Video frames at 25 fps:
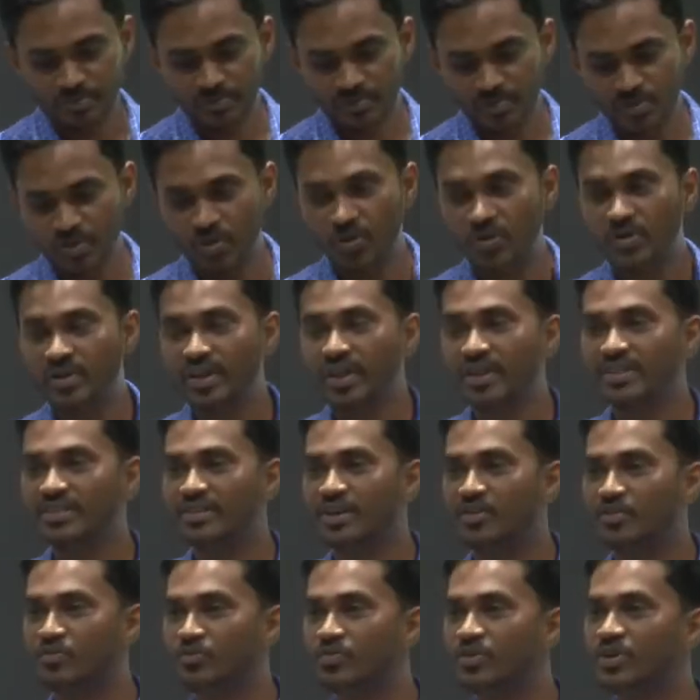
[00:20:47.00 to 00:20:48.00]
don't take
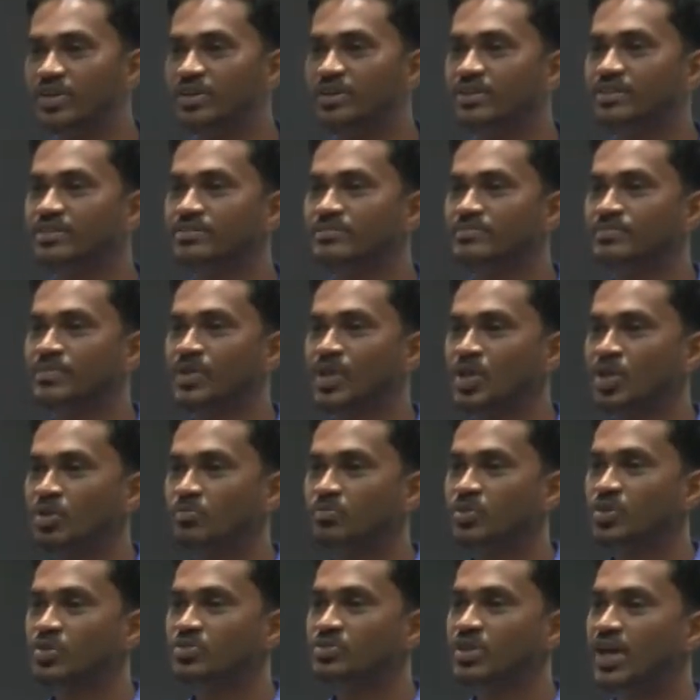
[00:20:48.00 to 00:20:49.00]
their word,
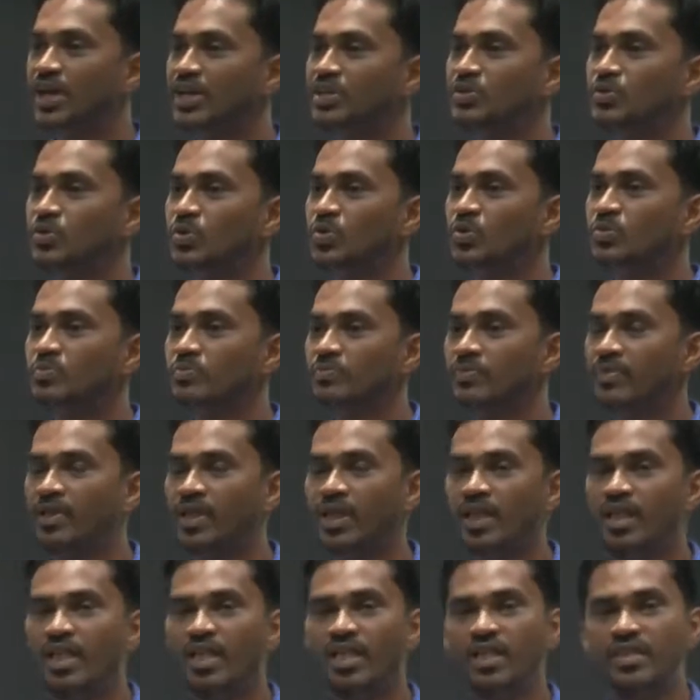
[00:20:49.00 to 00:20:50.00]
because I know
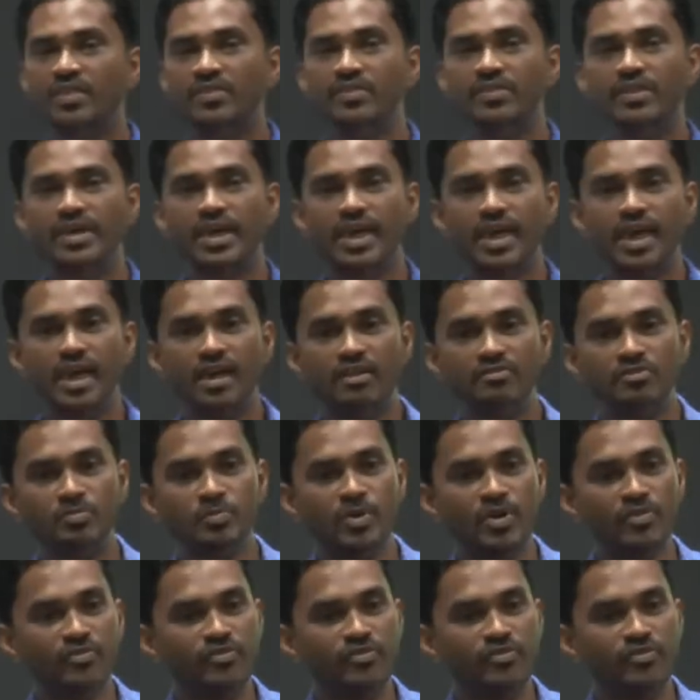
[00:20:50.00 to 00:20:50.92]
they have about